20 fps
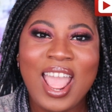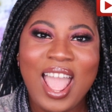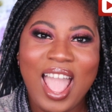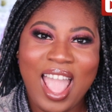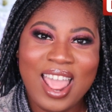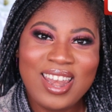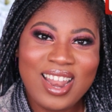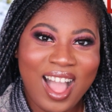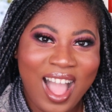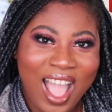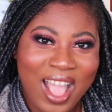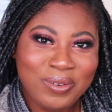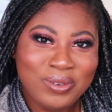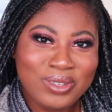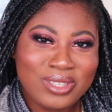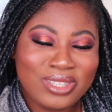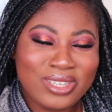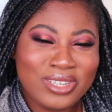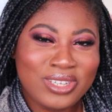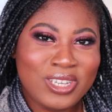And I will
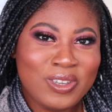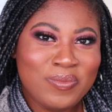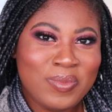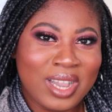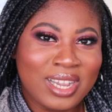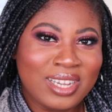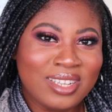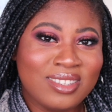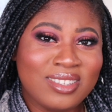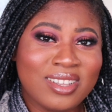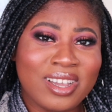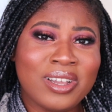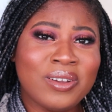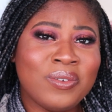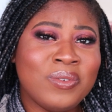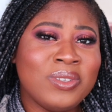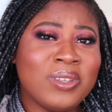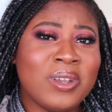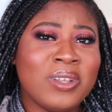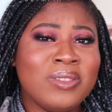see you, my
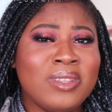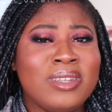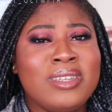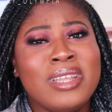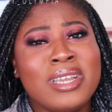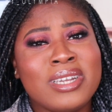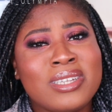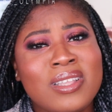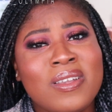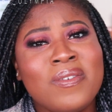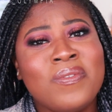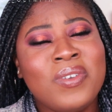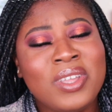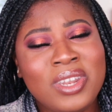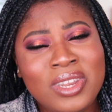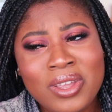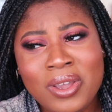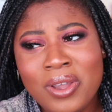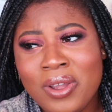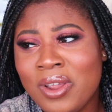doves, on the next
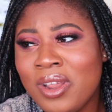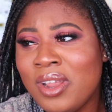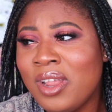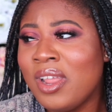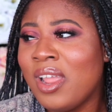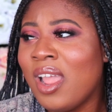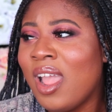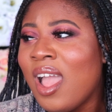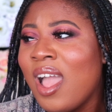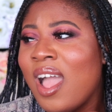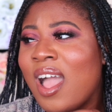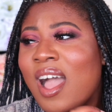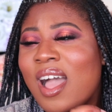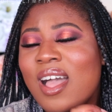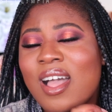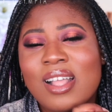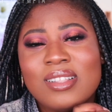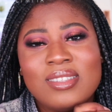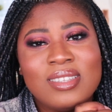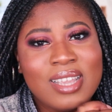video.
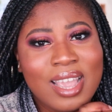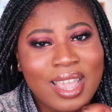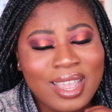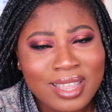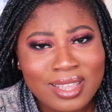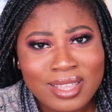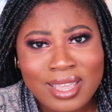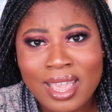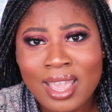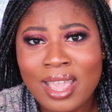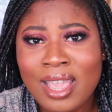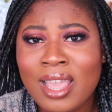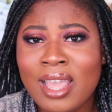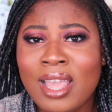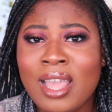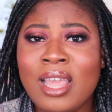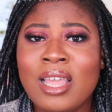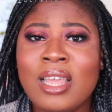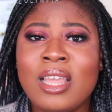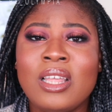Take
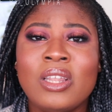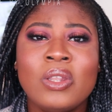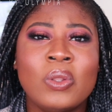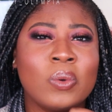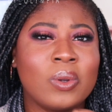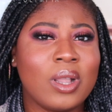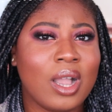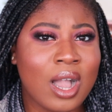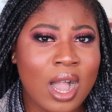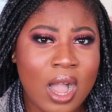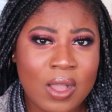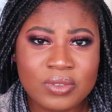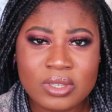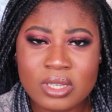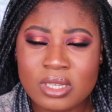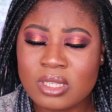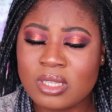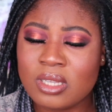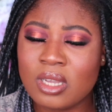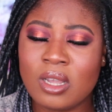care, look after
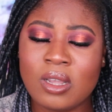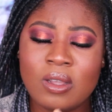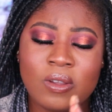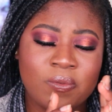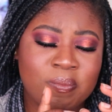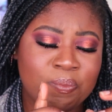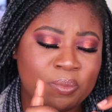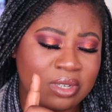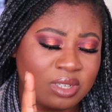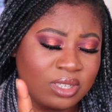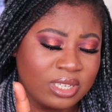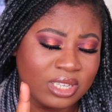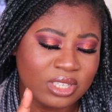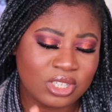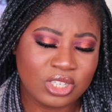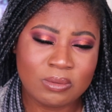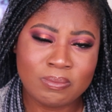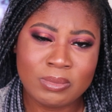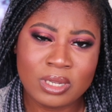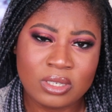yourself,
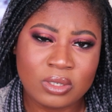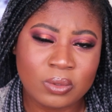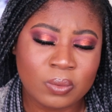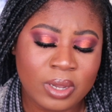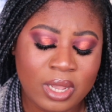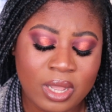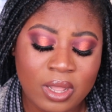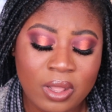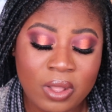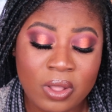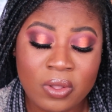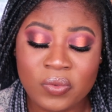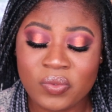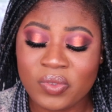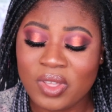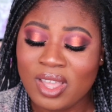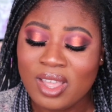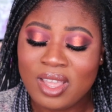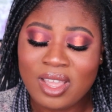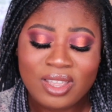protect your mental health,
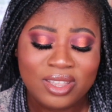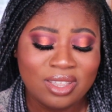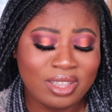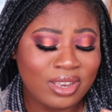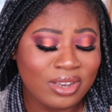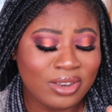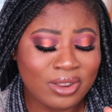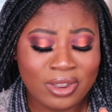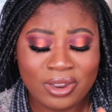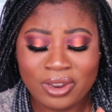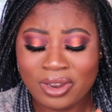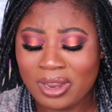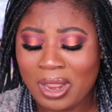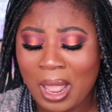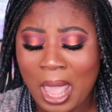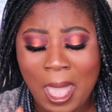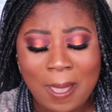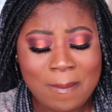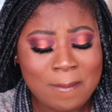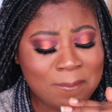you know,
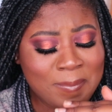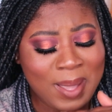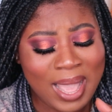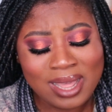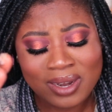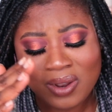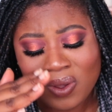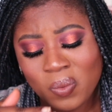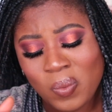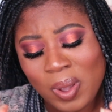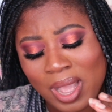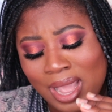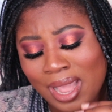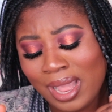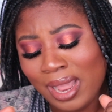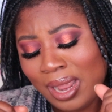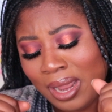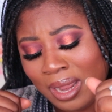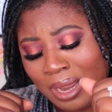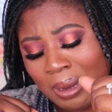bat
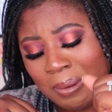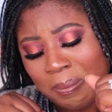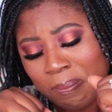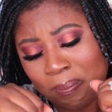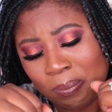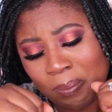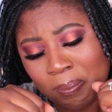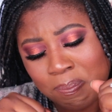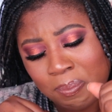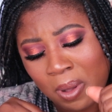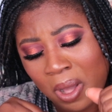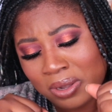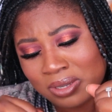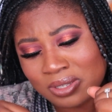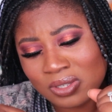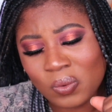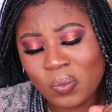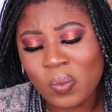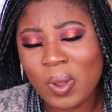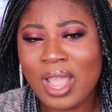away,
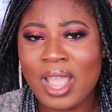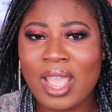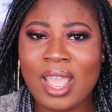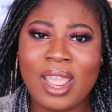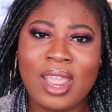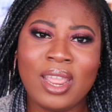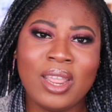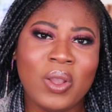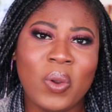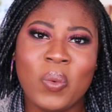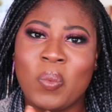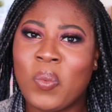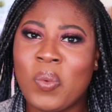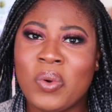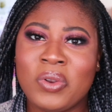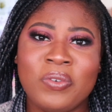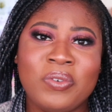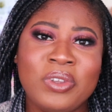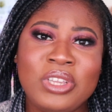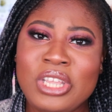box away,
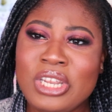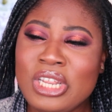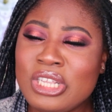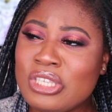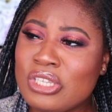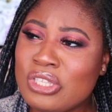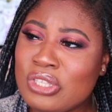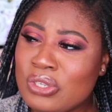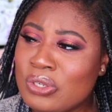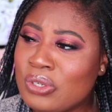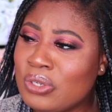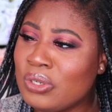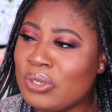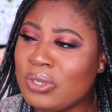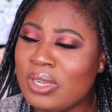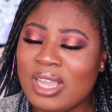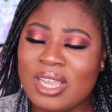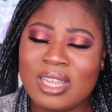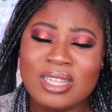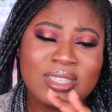whatever you need to
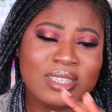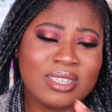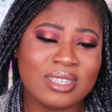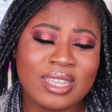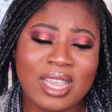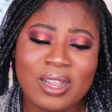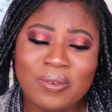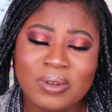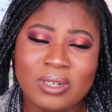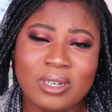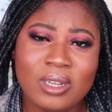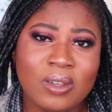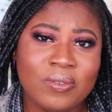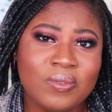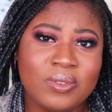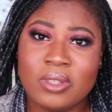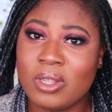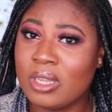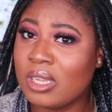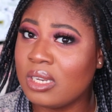do to get rid
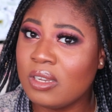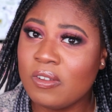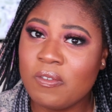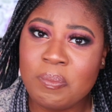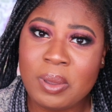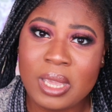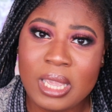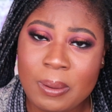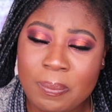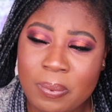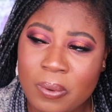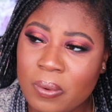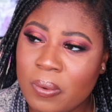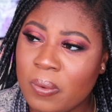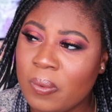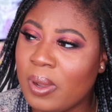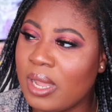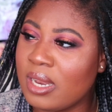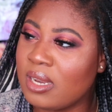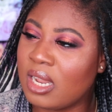of negative
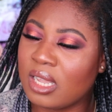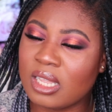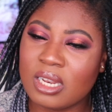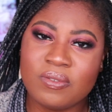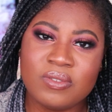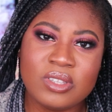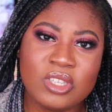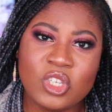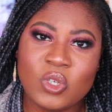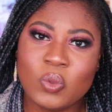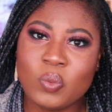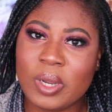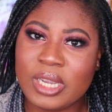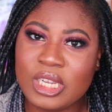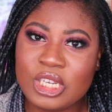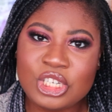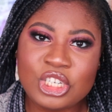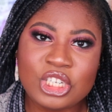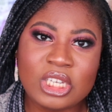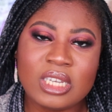people and negative
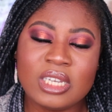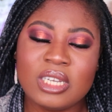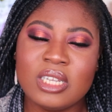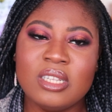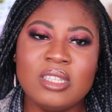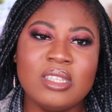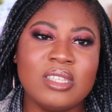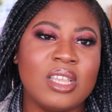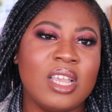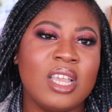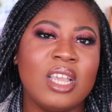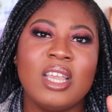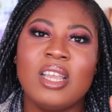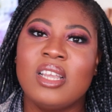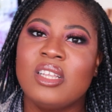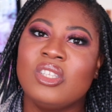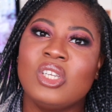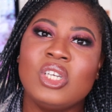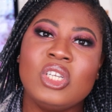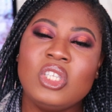situations.
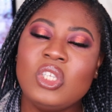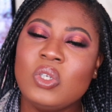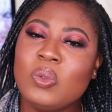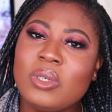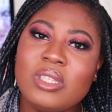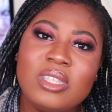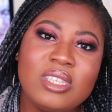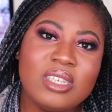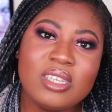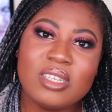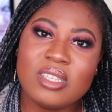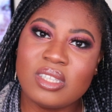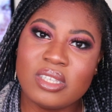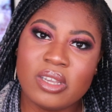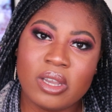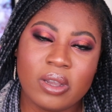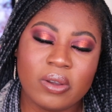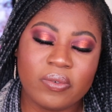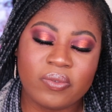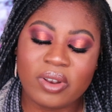Don't do it to
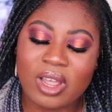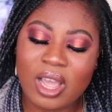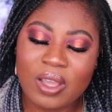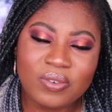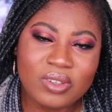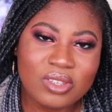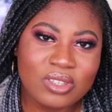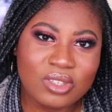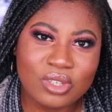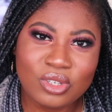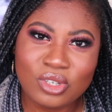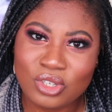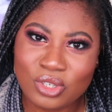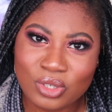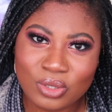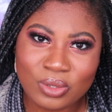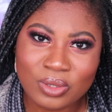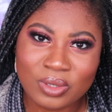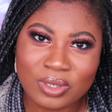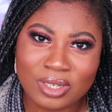yourself. Life is too
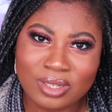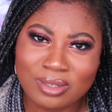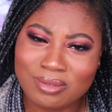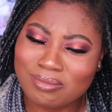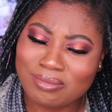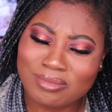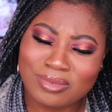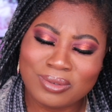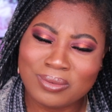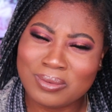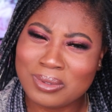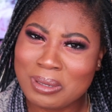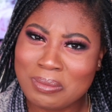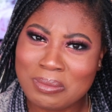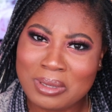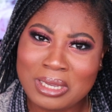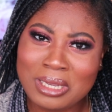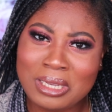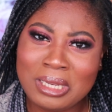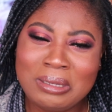short. You know what I
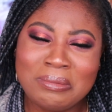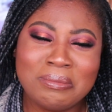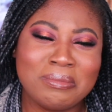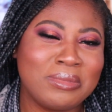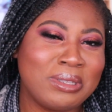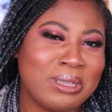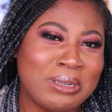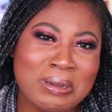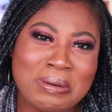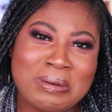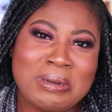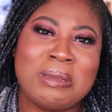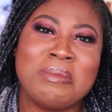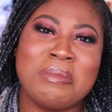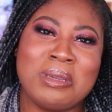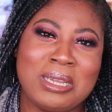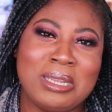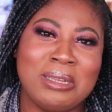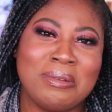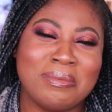mean? You know what I
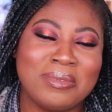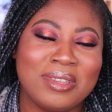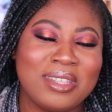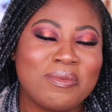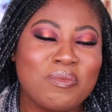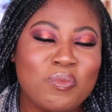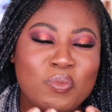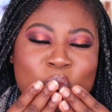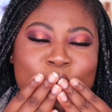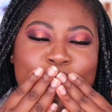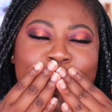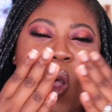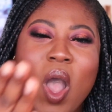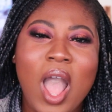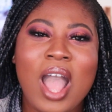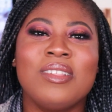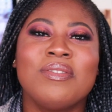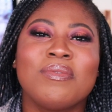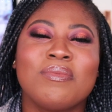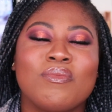mean.
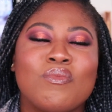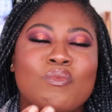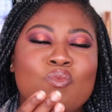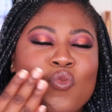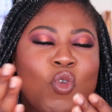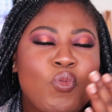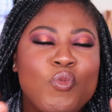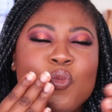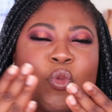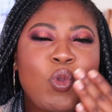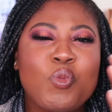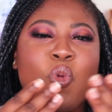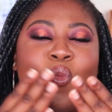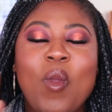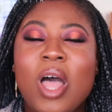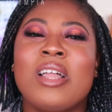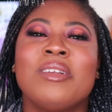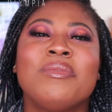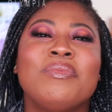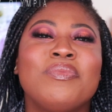Mwah! Mwah!